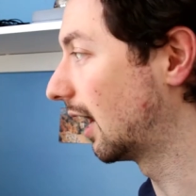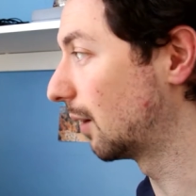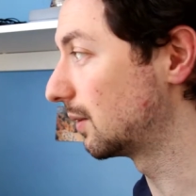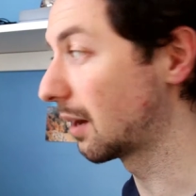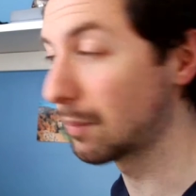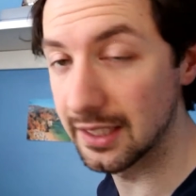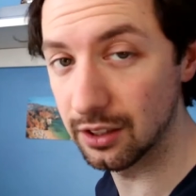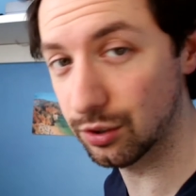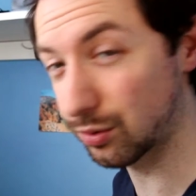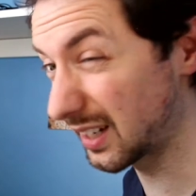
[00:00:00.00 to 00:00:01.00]
with the
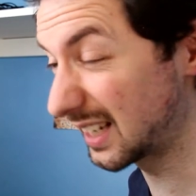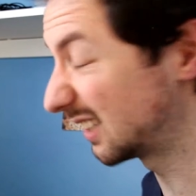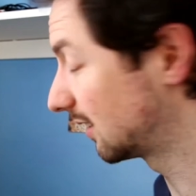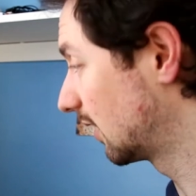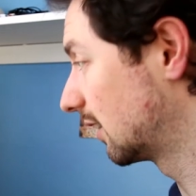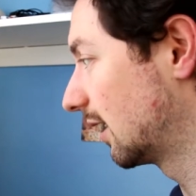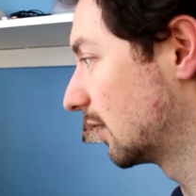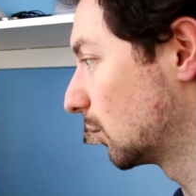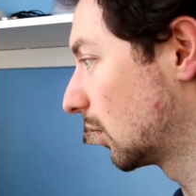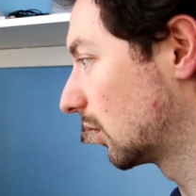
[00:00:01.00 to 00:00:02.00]
omega-3
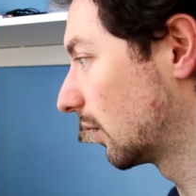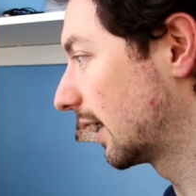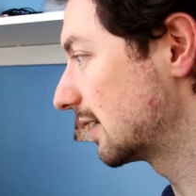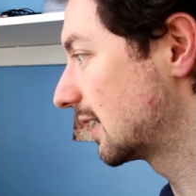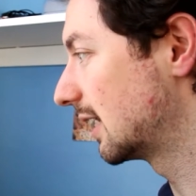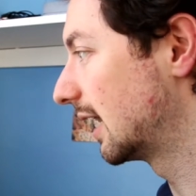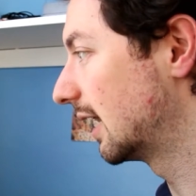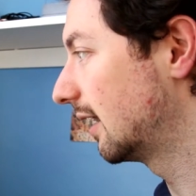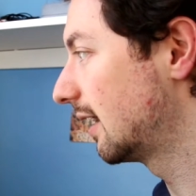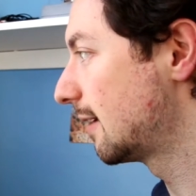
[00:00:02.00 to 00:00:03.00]
and whatnot that's in
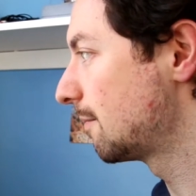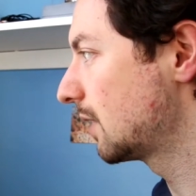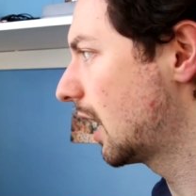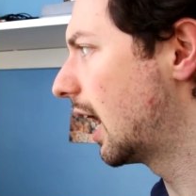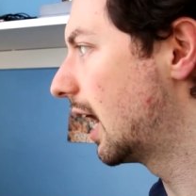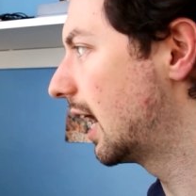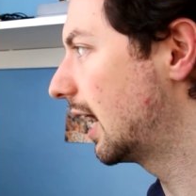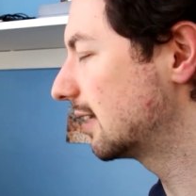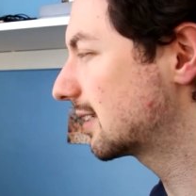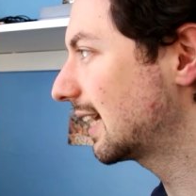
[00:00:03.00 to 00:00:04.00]
it.
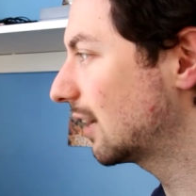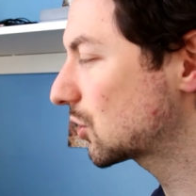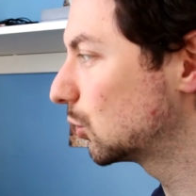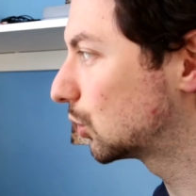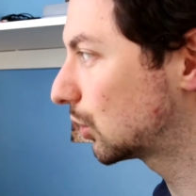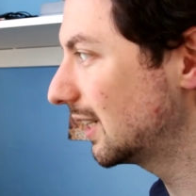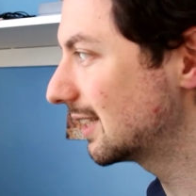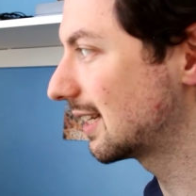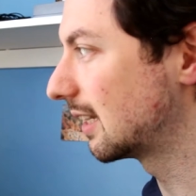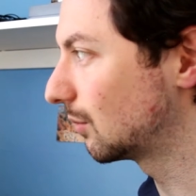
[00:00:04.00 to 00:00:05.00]
And something else called
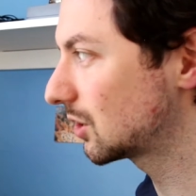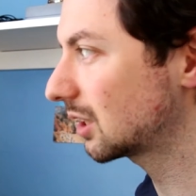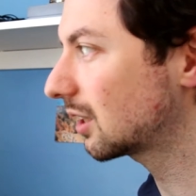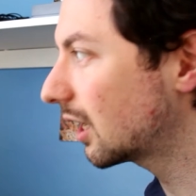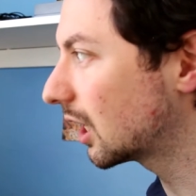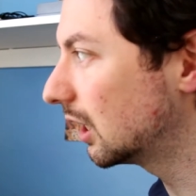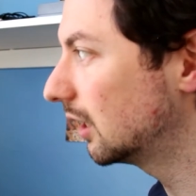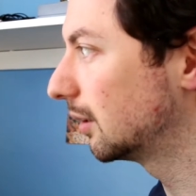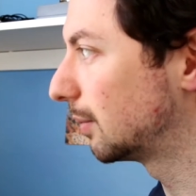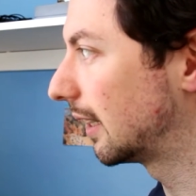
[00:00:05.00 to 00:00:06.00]
creatine, which I've kind of
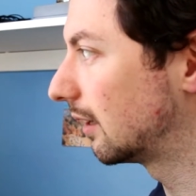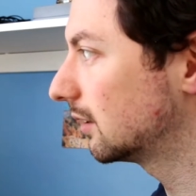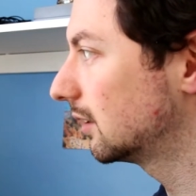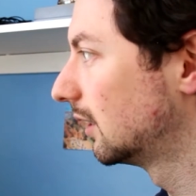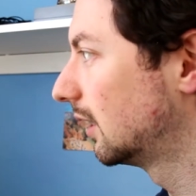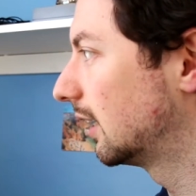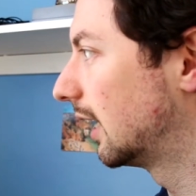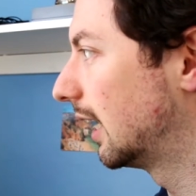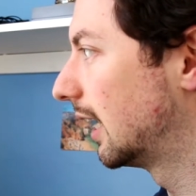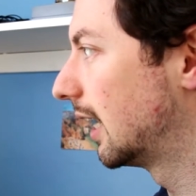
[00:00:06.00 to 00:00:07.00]
heard about,
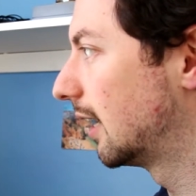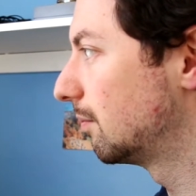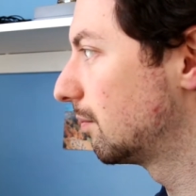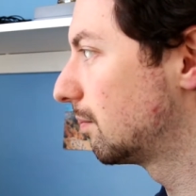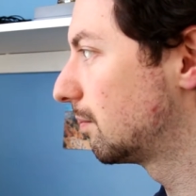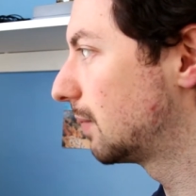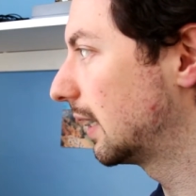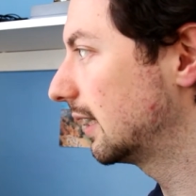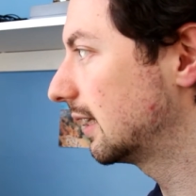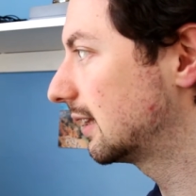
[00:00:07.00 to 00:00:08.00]

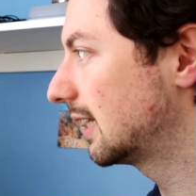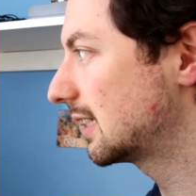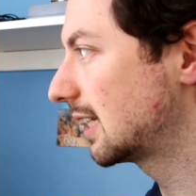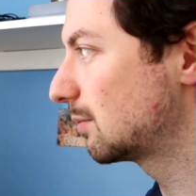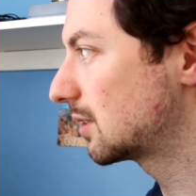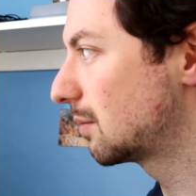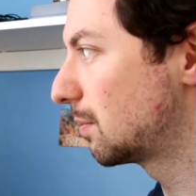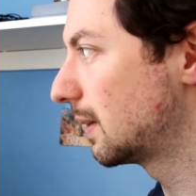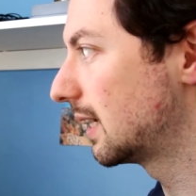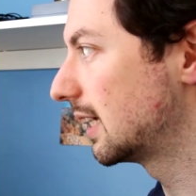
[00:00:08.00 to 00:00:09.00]
but this seems to
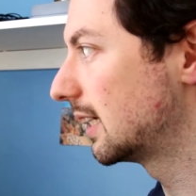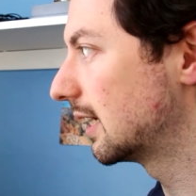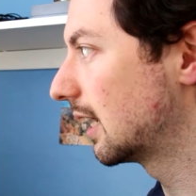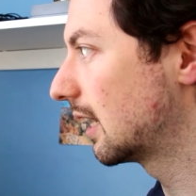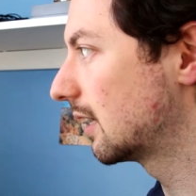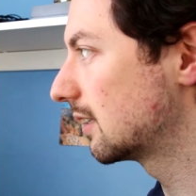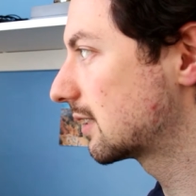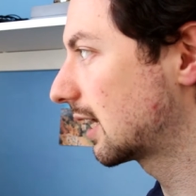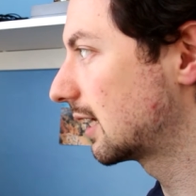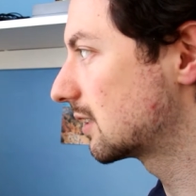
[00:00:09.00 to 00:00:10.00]
be
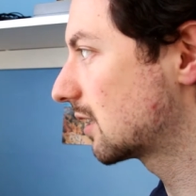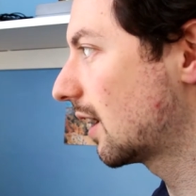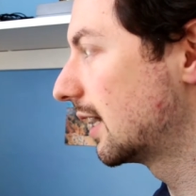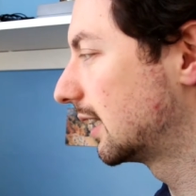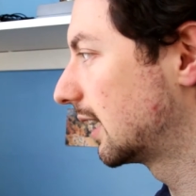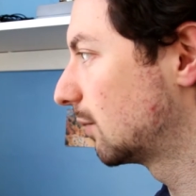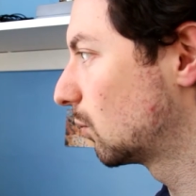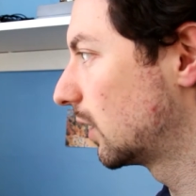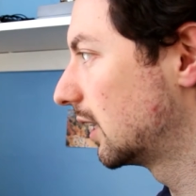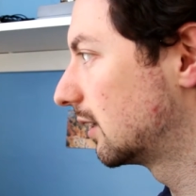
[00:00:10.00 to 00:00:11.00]
something tying in
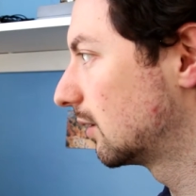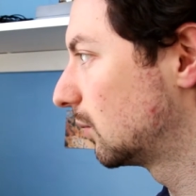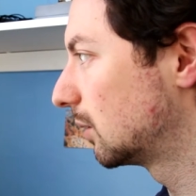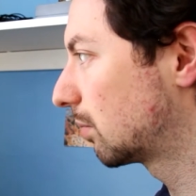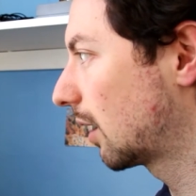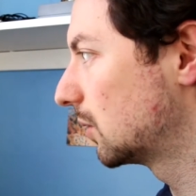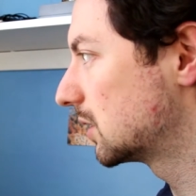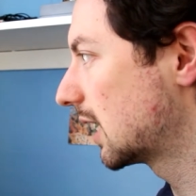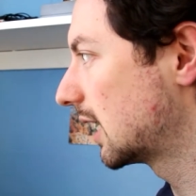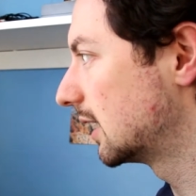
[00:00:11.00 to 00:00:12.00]
with
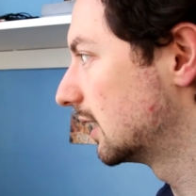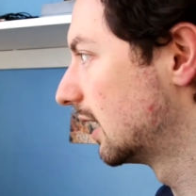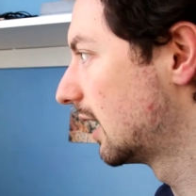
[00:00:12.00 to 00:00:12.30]
protein,